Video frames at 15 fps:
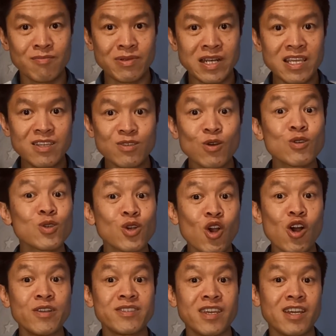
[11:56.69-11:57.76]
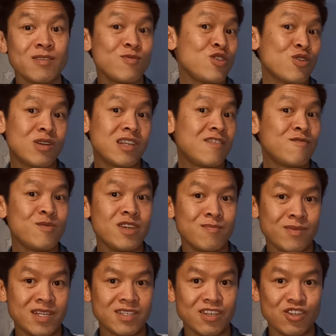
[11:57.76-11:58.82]
please also contact me or leave me
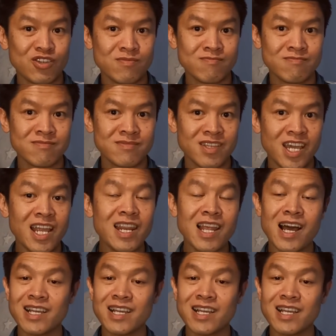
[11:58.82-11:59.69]
a message. And